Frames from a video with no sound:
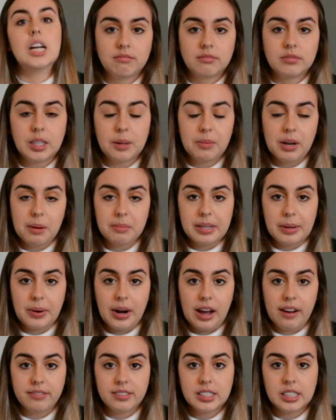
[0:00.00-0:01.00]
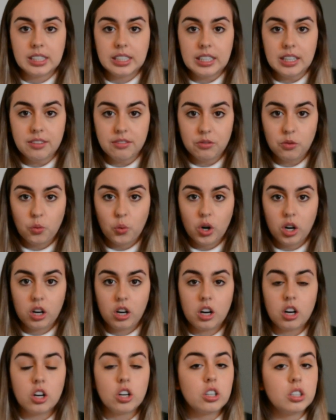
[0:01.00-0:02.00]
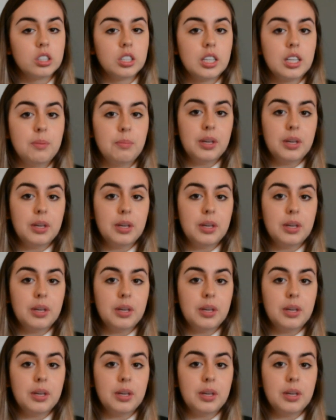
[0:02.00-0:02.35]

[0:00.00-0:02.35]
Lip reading: Sometimes I would have to leave work early